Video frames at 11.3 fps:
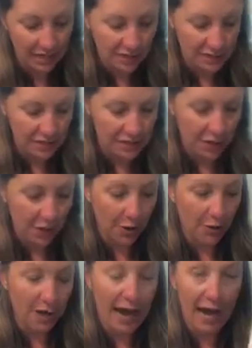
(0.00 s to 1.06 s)

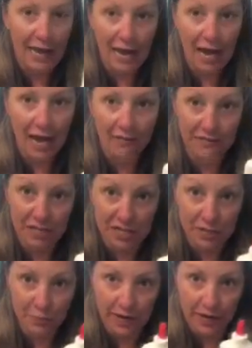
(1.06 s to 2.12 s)
so I have just
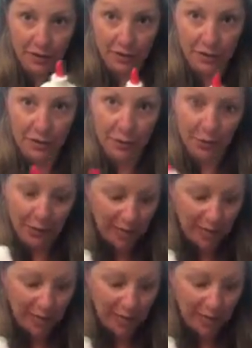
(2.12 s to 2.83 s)
regular glue.